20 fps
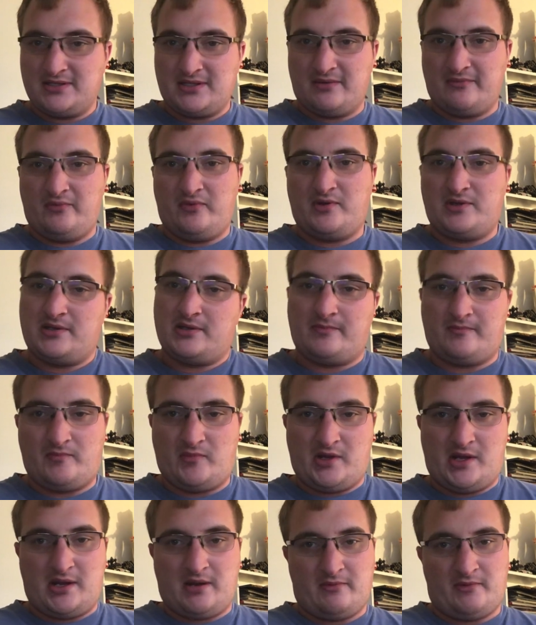When
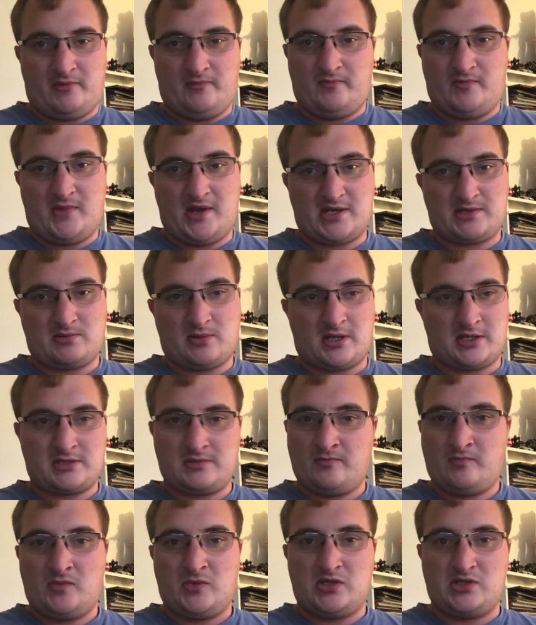I have an Xbox
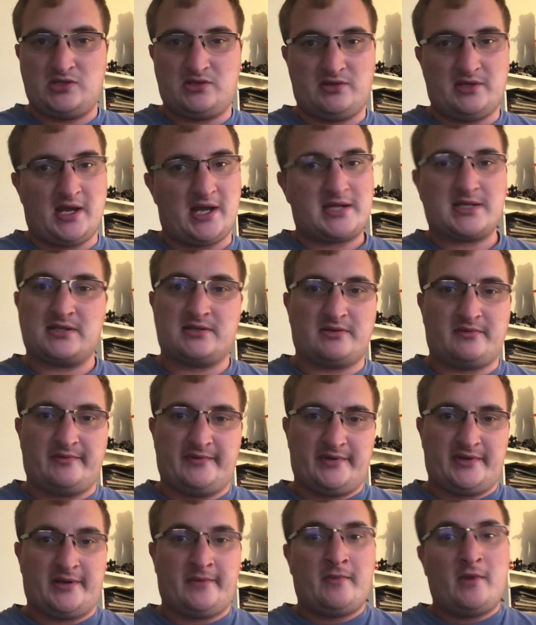Series X or
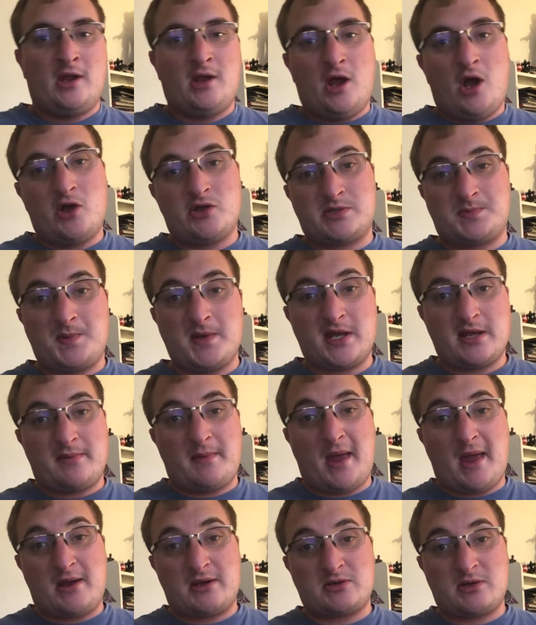something like that. Oh, speak of
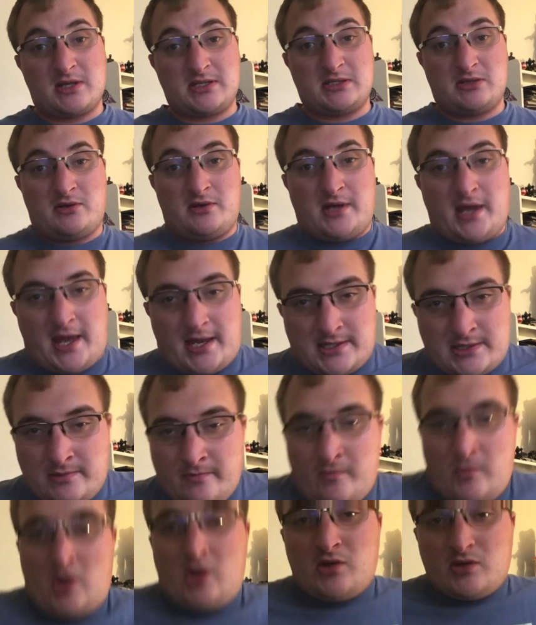Xbox Series X,
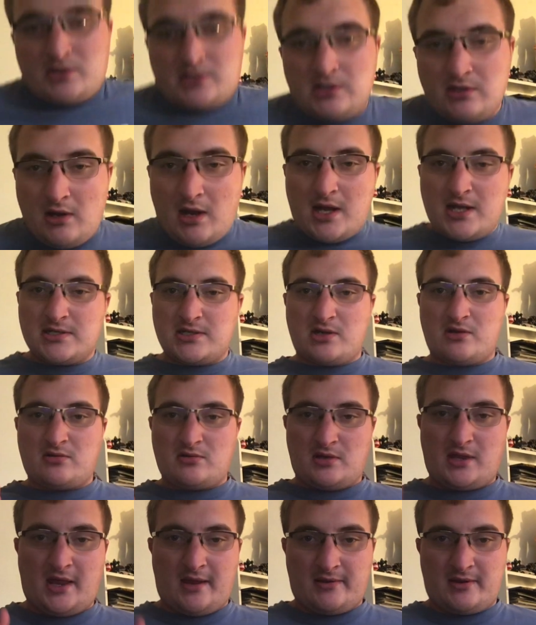do you guys hear
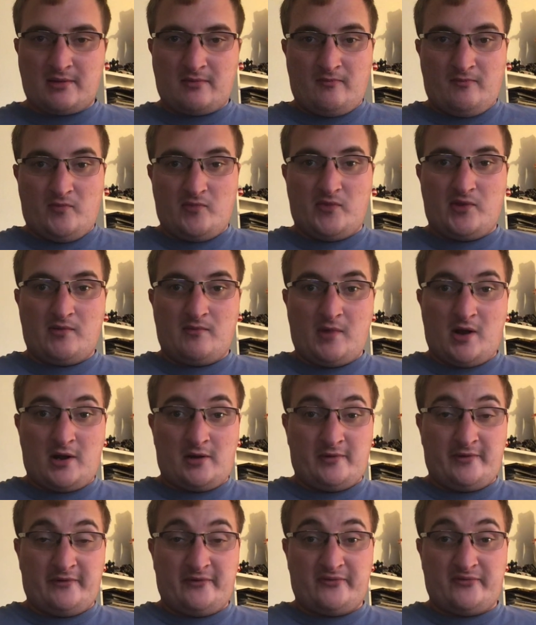that they're
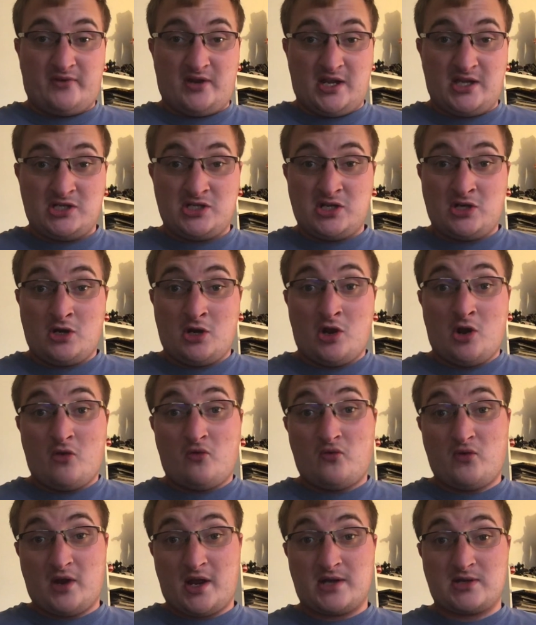out of the fridge
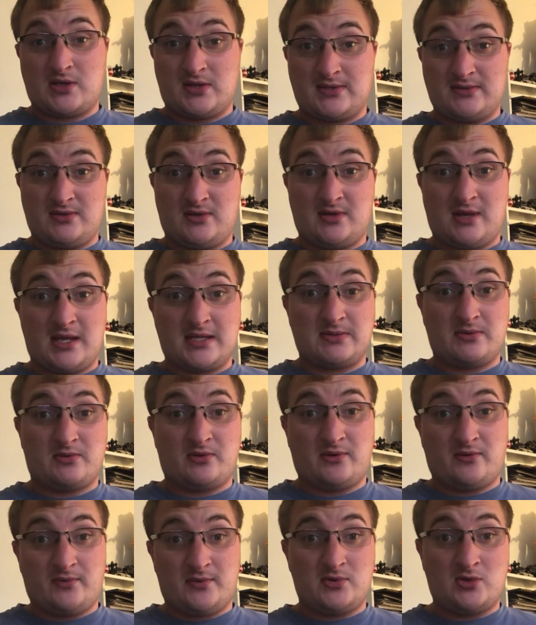for Xbox Series X or
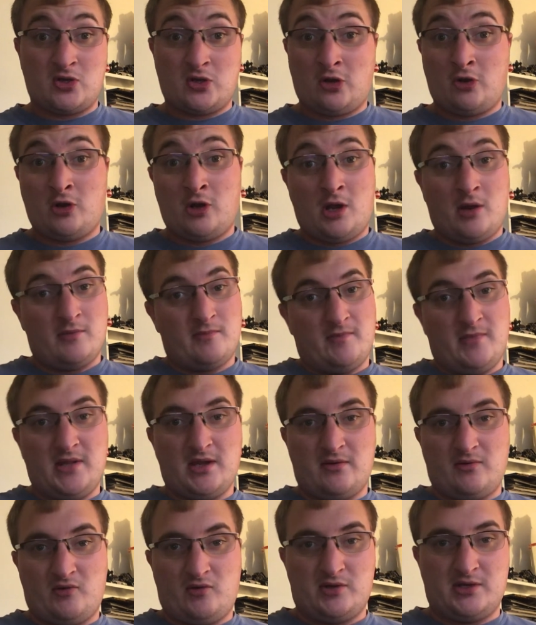refrigerator?
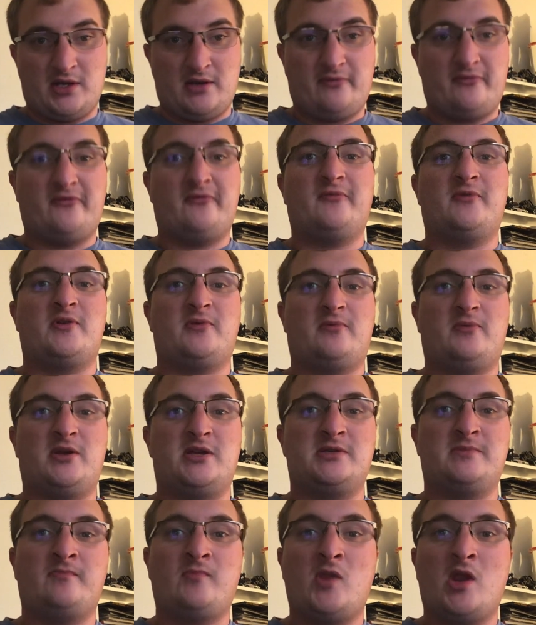Man, I want that from my
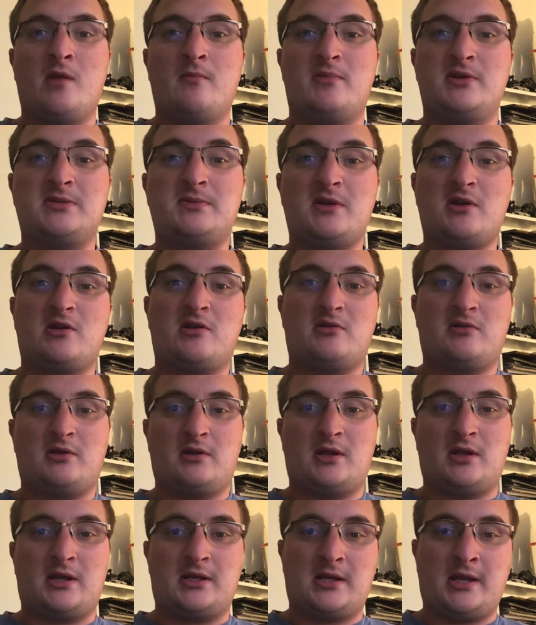place. But speaking of
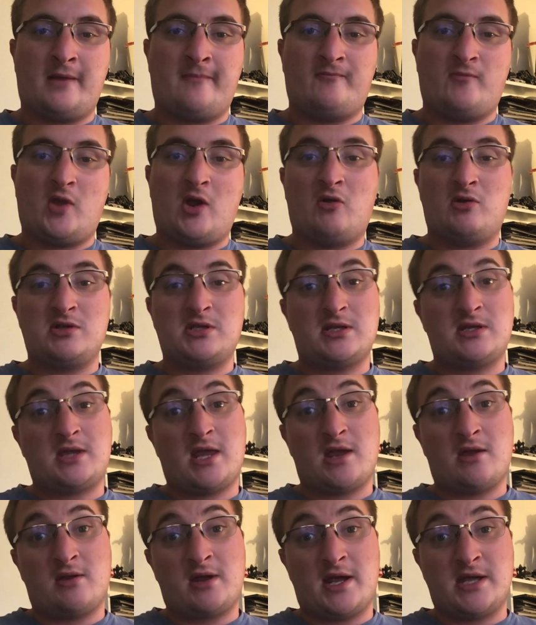like that, I want to
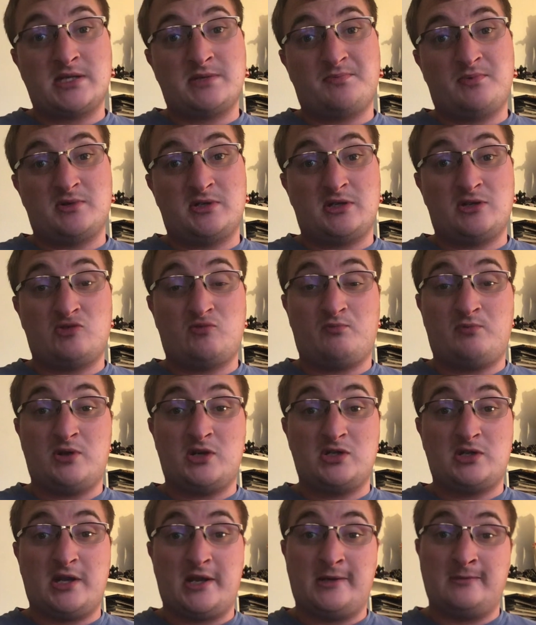thank you guys for
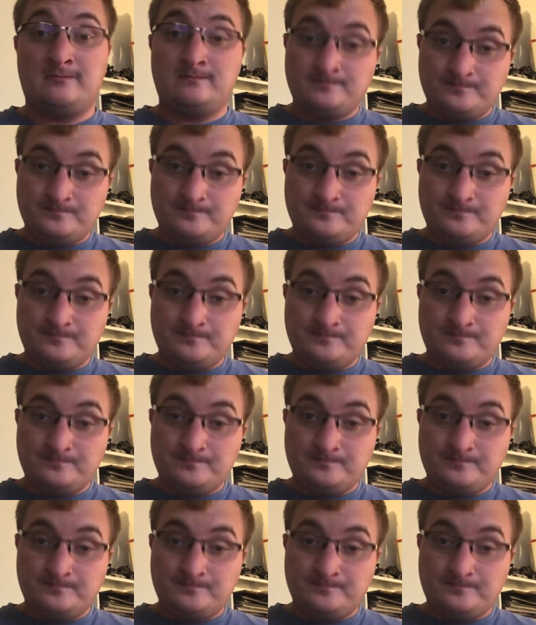appreciate